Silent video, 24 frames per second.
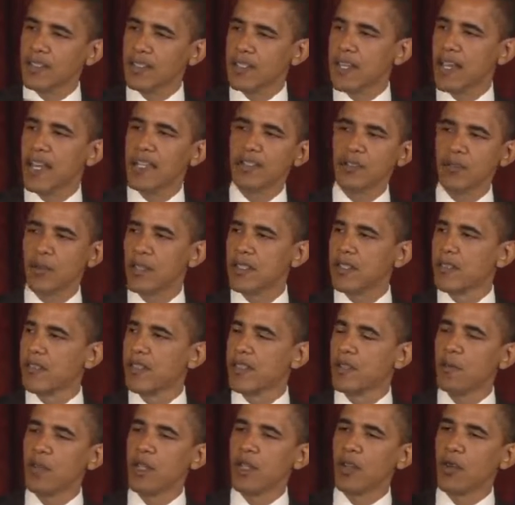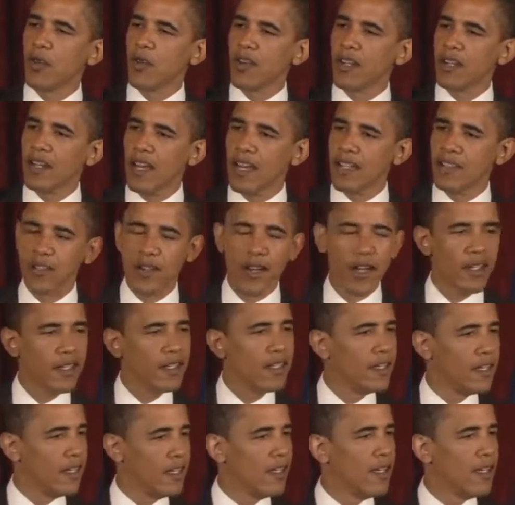As a consequence of a community organizer,